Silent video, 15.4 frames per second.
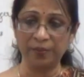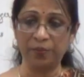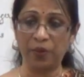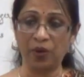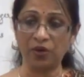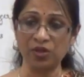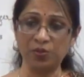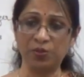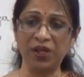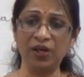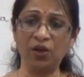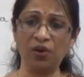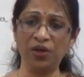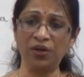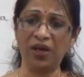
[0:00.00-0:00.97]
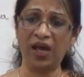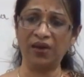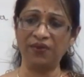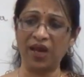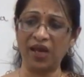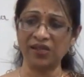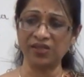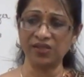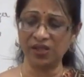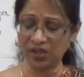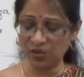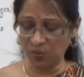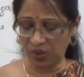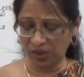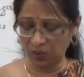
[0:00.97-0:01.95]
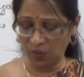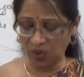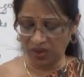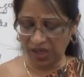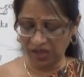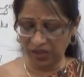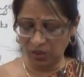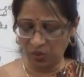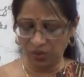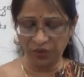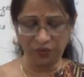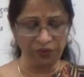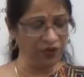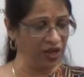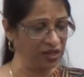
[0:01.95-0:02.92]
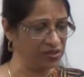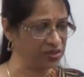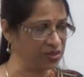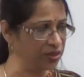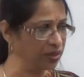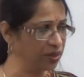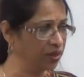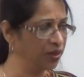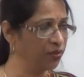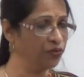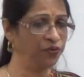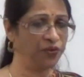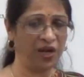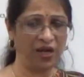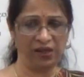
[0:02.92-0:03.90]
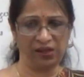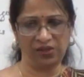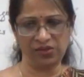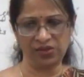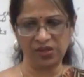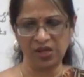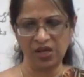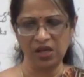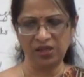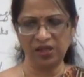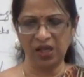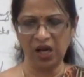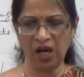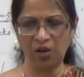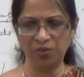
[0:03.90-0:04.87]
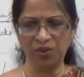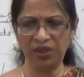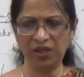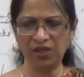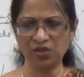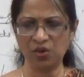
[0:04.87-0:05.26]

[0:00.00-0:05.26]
possibly going to have accidents? What are they going to face? Fines. The government is